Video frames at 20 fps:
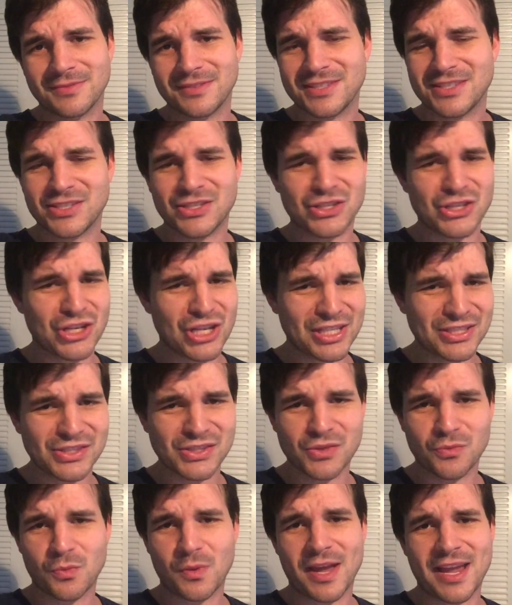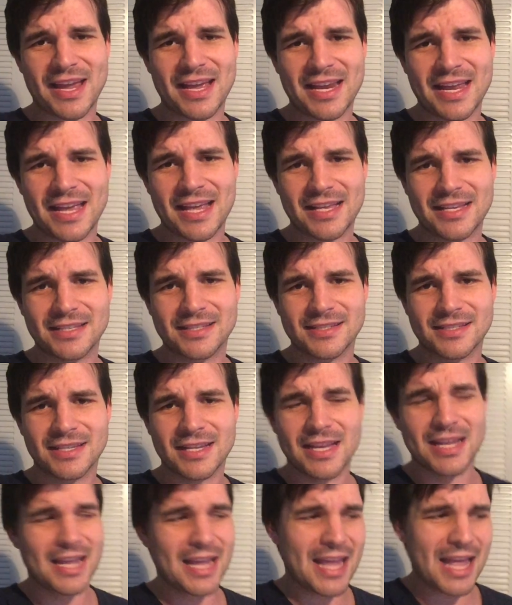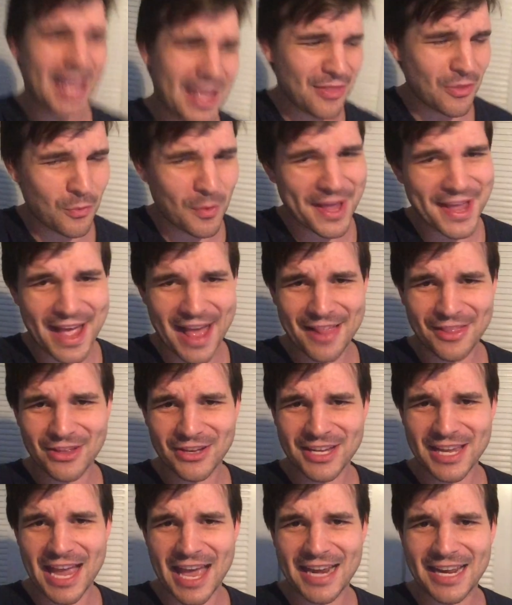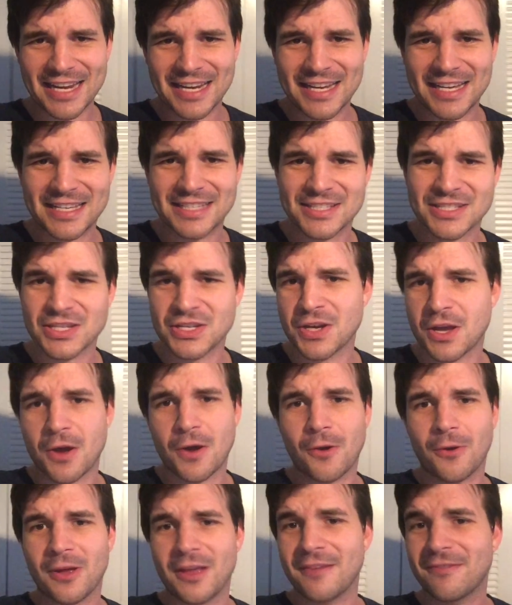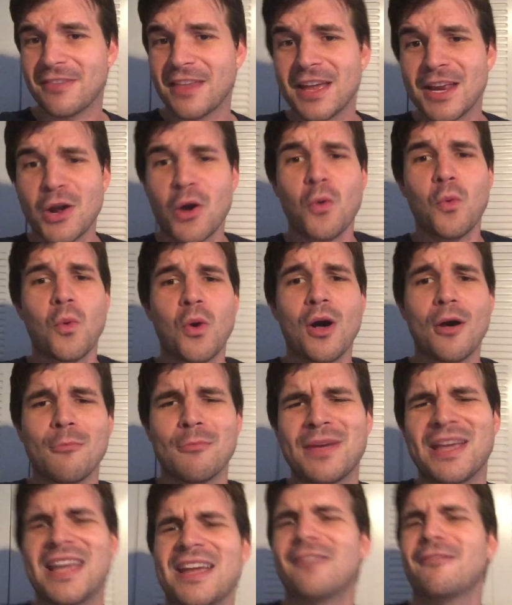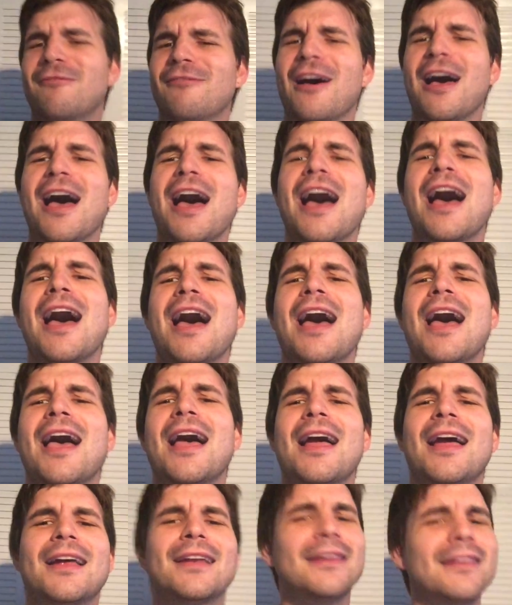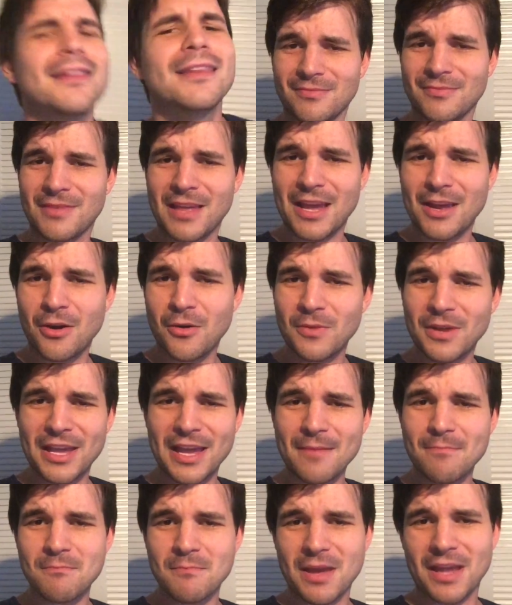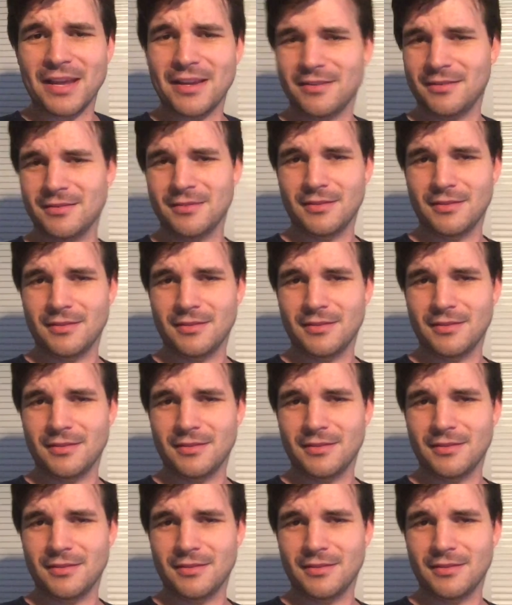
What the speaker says: It's just the way it is. And the way I look at it is, you know, if they don't want me, fine. They don't get me.